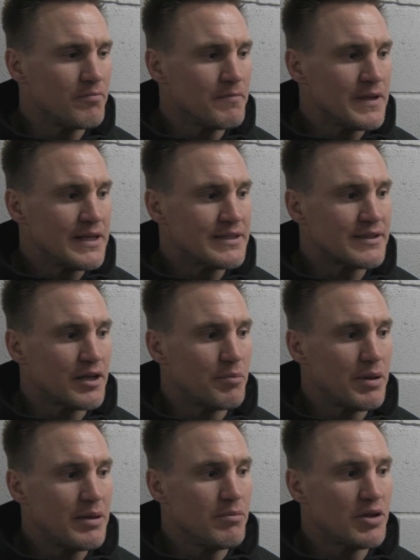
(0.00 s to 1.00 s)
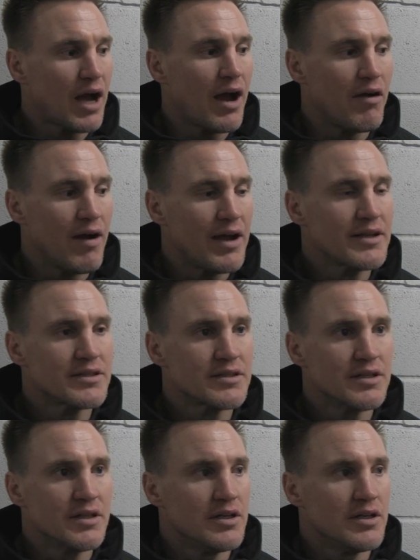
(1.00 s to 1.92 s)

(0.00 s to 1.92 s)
and instead of being direct.